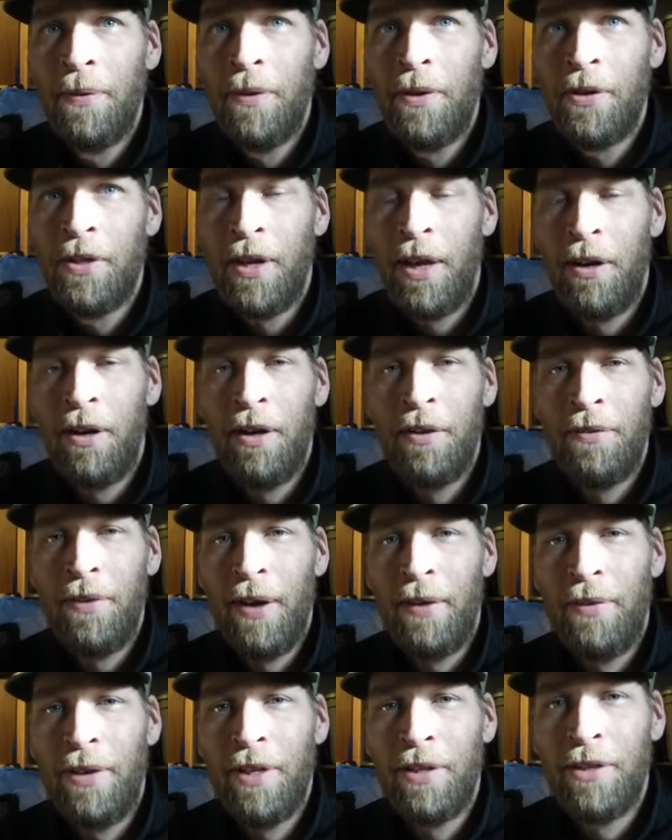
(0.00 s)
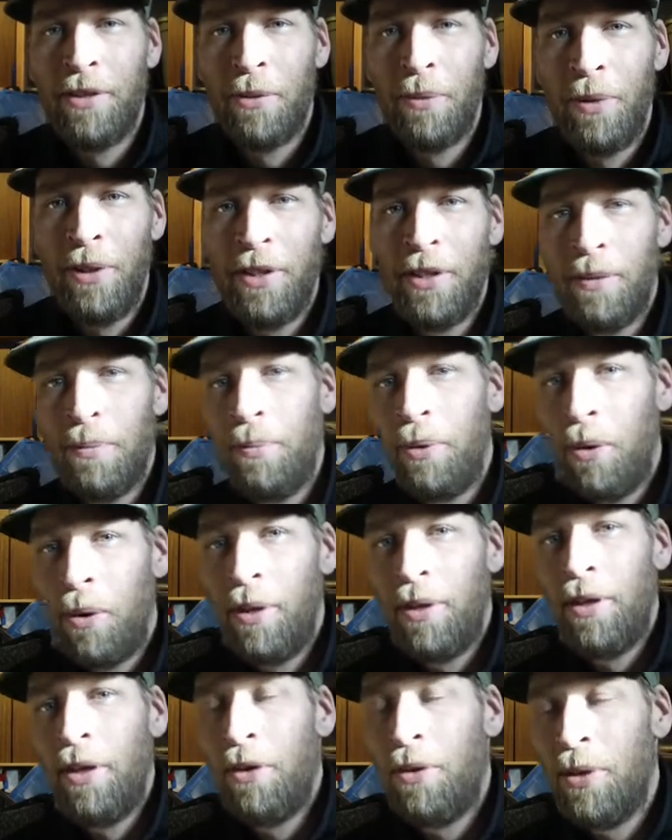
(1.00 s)
there's not enough evidence to really
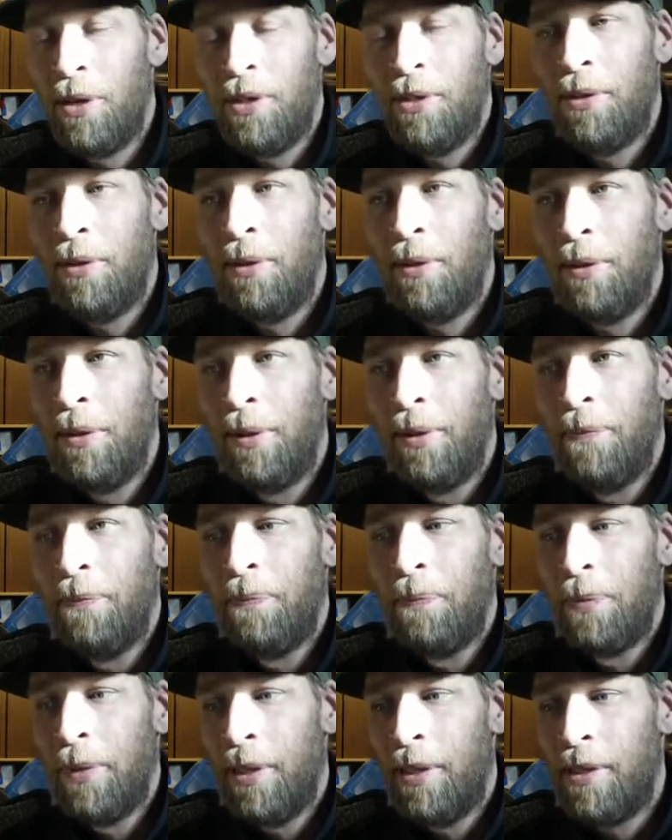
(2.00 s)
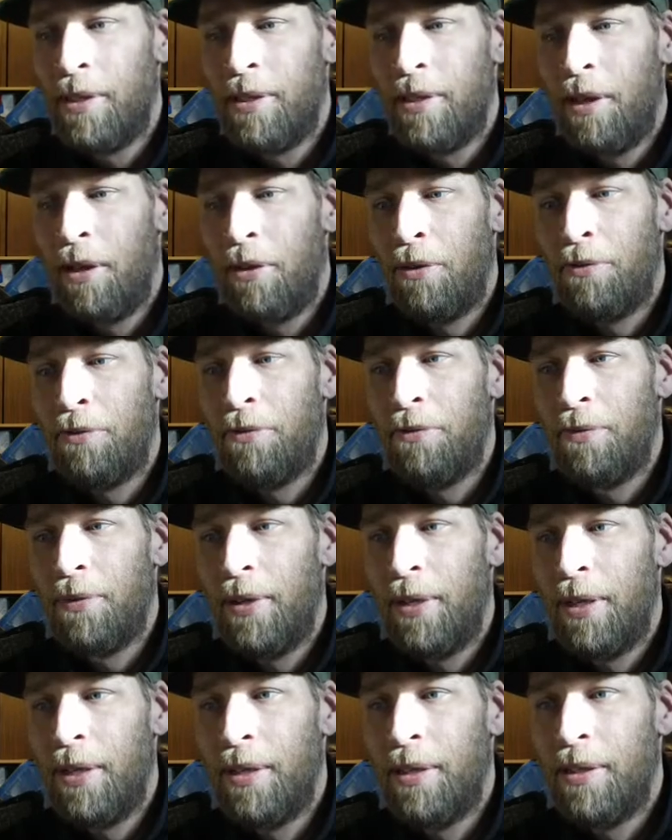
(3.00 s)
support that crystal itself
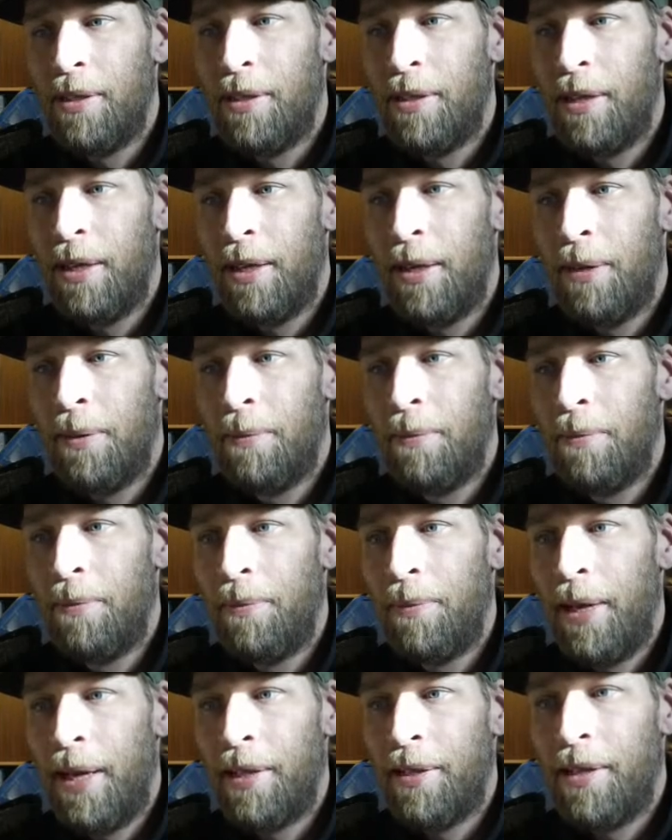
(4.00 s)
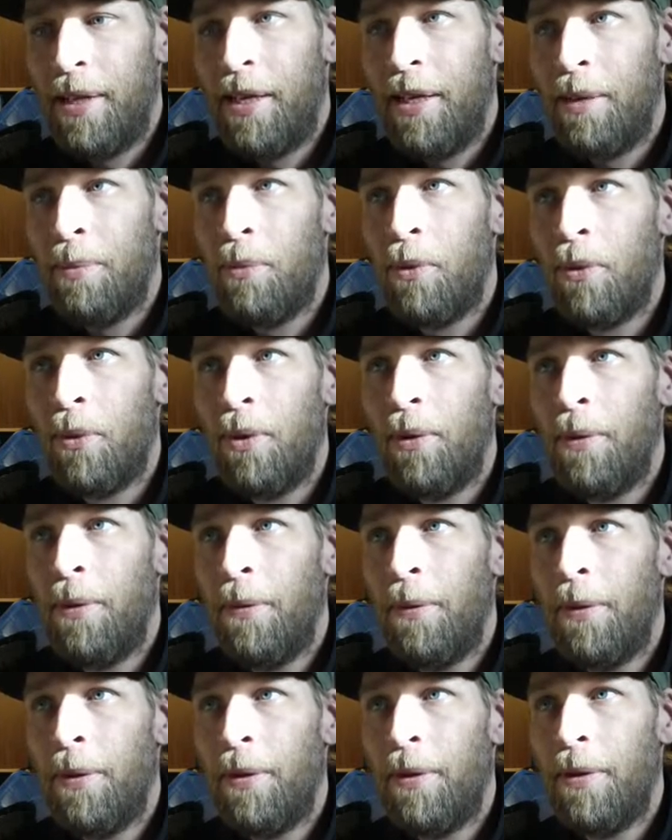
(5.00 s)
is uh, has any more
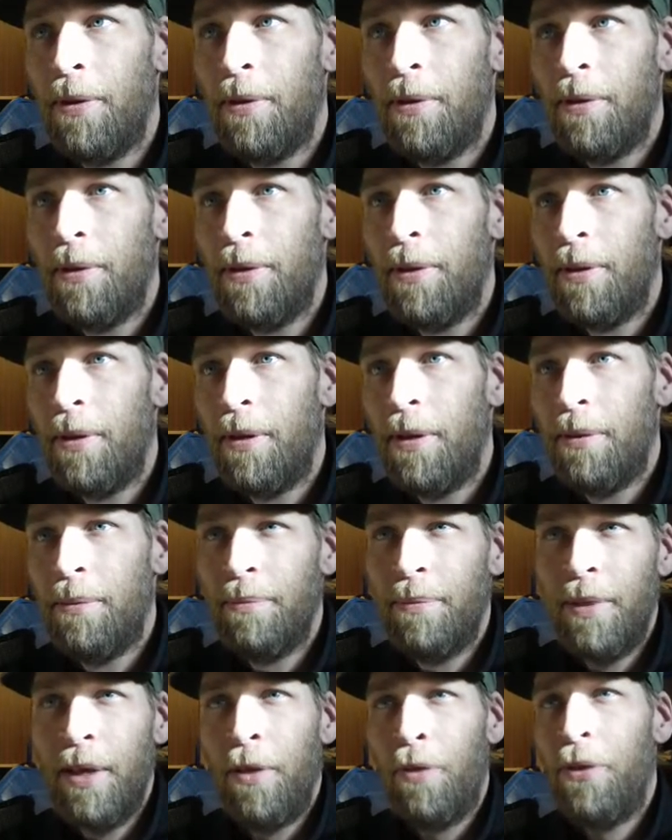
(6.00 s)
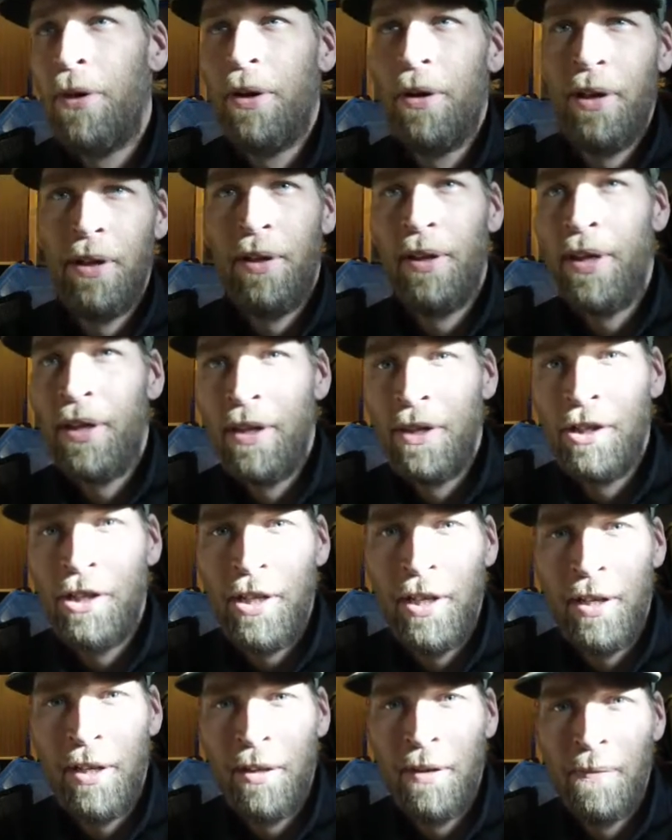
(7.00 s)
um, ethereal
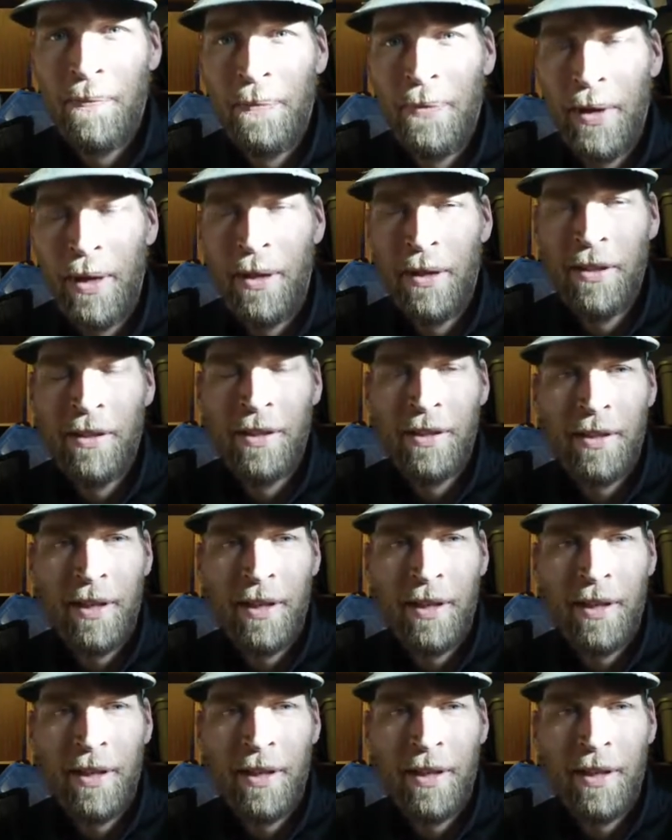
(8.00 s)
energy than